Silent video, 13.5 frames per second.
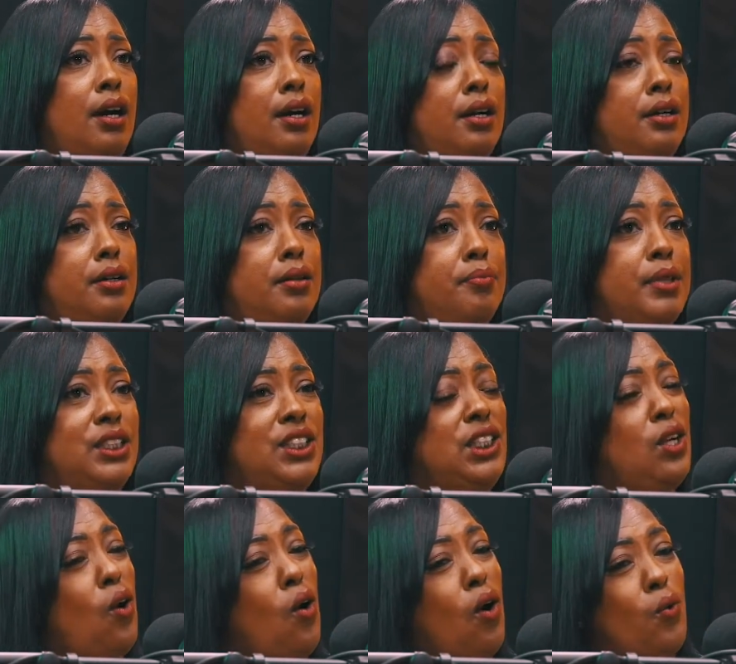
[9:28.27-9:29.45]
Um, but
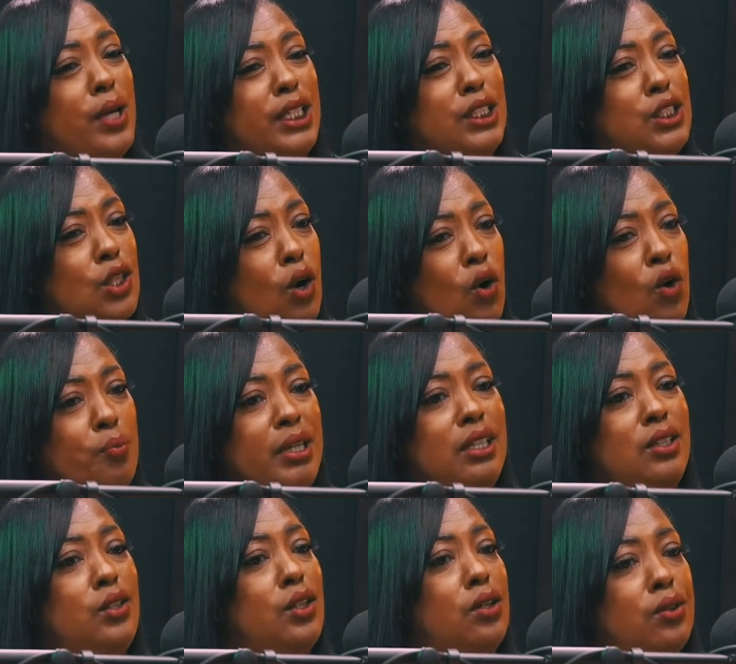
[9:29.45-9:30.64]
she always told me,
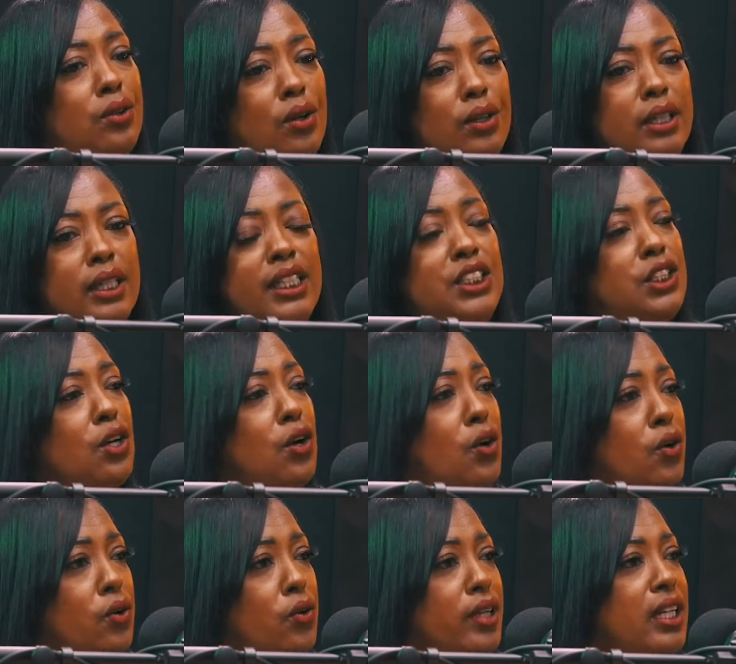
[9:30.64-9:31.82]
you know, get your
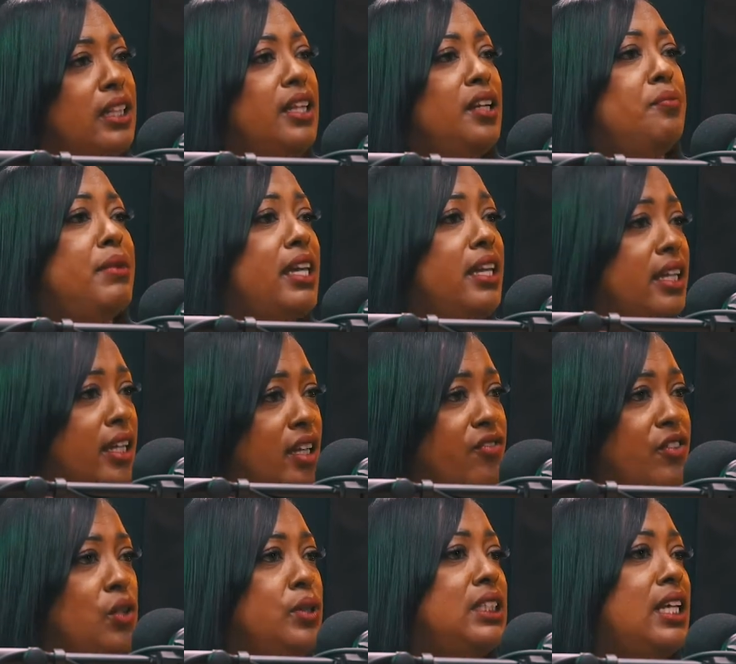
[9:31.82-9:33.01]
own. Anything a man
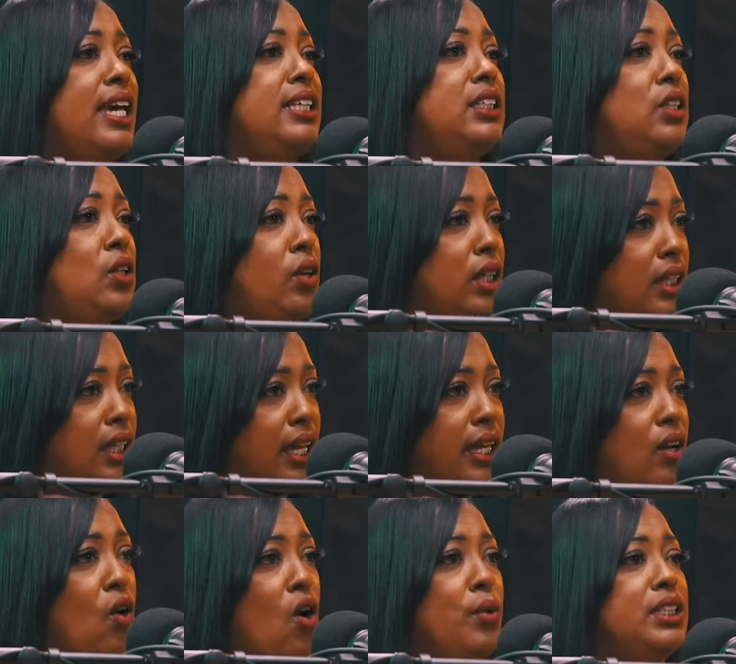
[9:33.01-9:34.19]
give you is icing on the
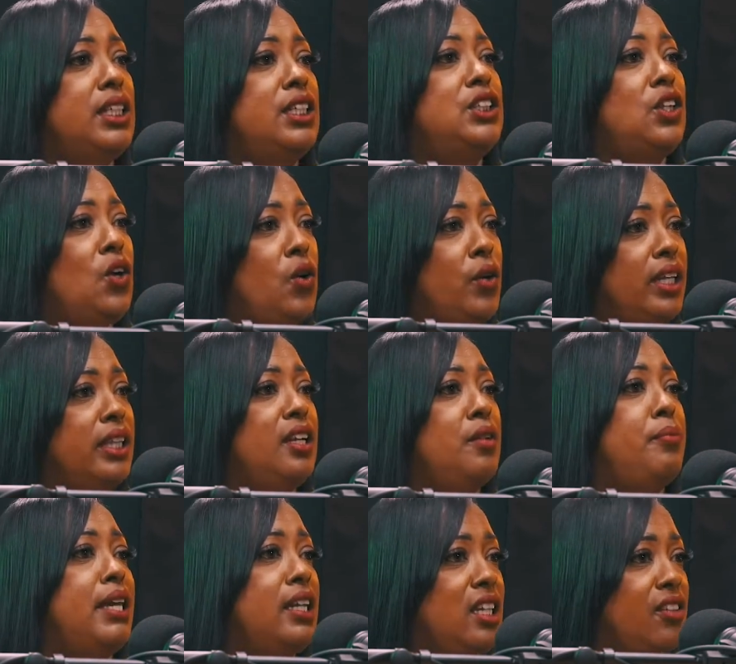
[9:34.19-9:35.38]
cake. Always get your own. Anything a
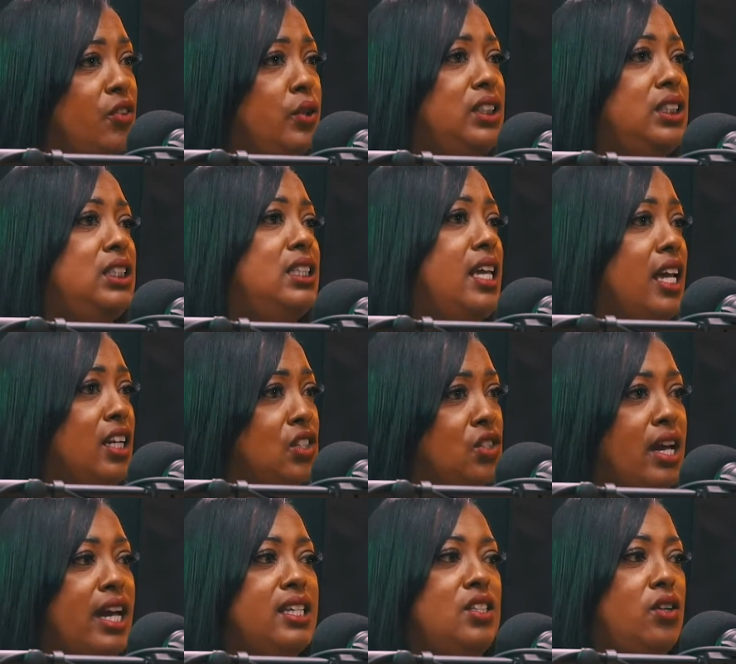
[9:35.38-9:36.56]
man give you is just
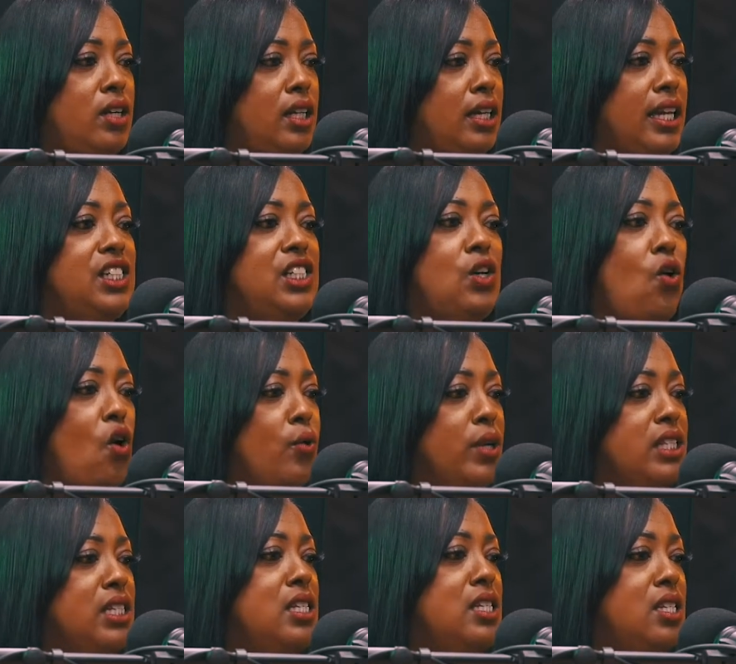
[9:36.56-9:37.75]
extra icing on the cake. She
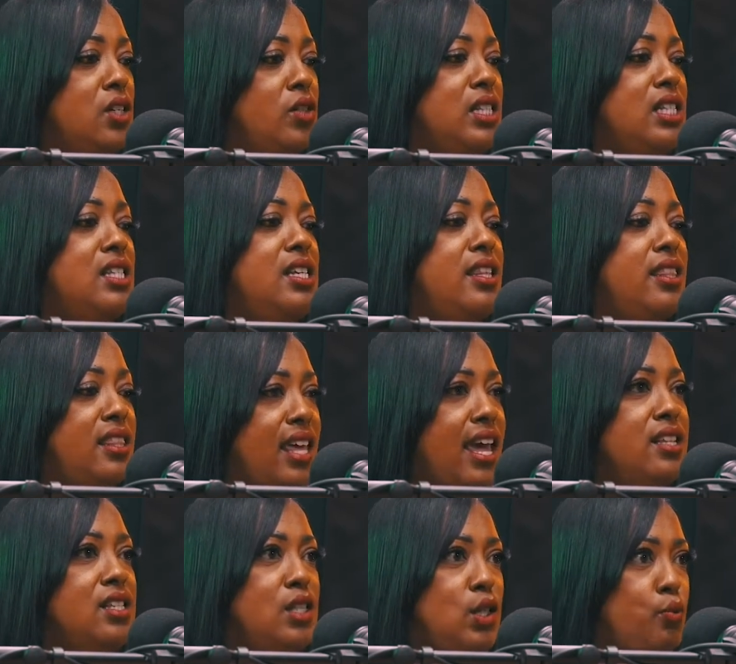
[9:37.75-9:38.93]
always instilled and said
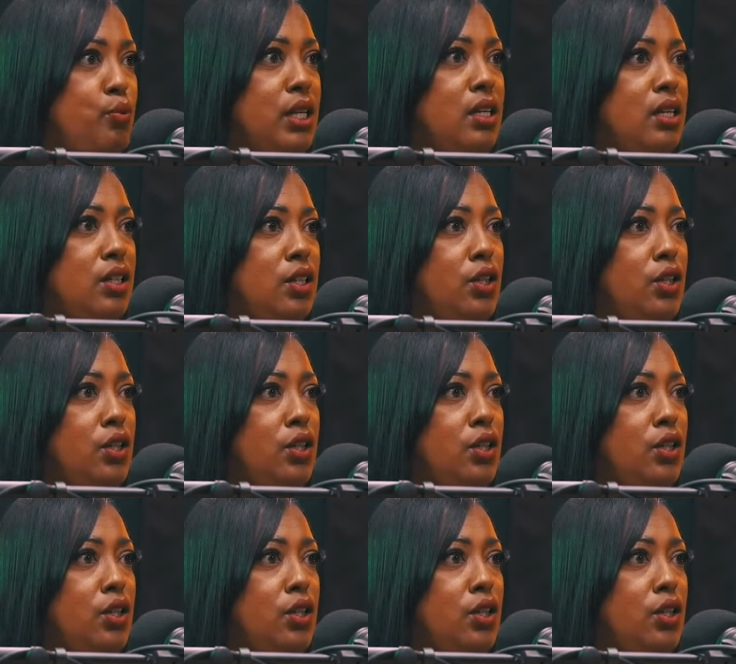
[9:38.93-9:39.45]
that to me.